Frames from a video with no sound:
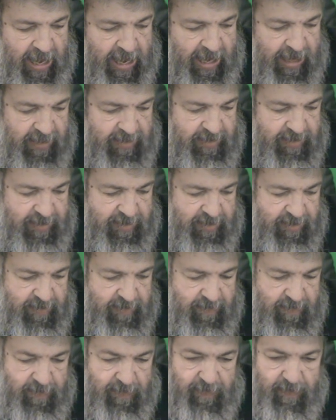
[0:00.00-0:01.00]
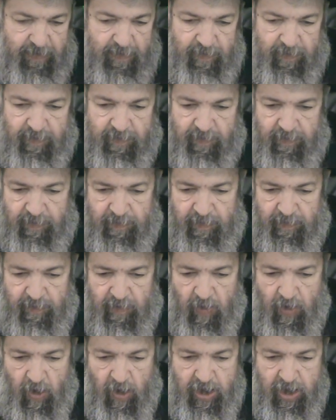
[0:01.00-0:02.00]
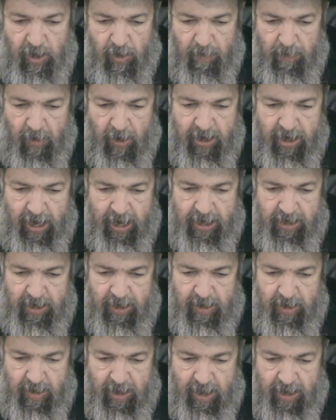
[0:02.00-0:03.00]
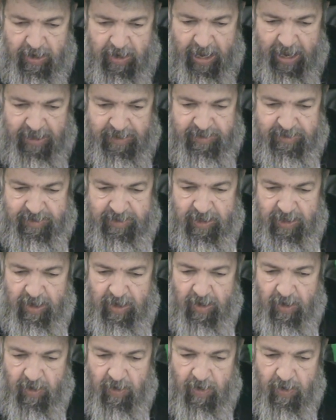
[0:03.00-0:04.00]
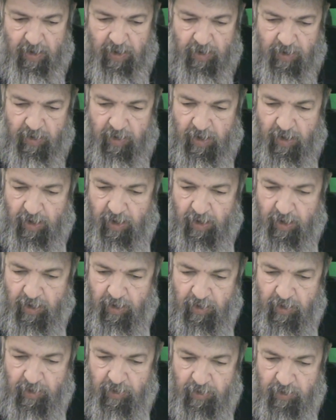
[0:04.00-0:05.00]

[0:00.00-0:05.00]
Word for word: S oil mayed, and that's the uh,